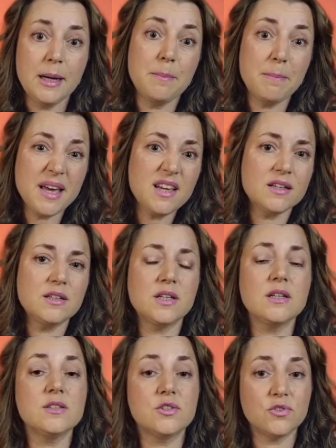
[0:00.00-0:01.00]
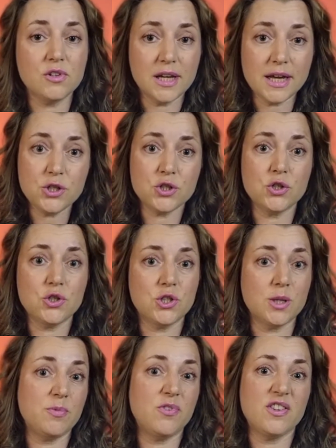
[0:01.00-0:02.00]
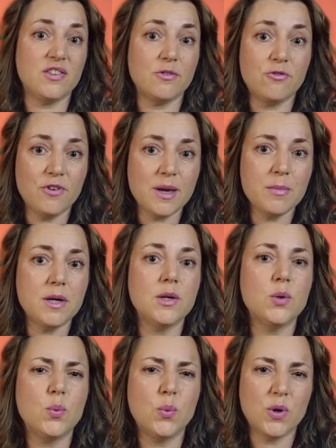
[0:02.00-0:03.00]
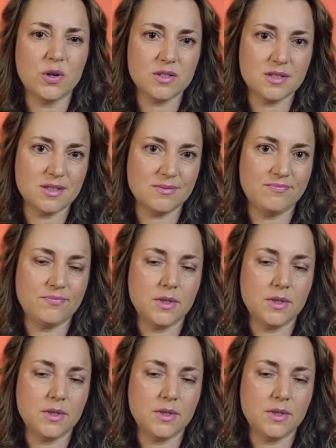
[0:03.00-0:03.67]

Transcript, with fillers: making his relationship with the family worse.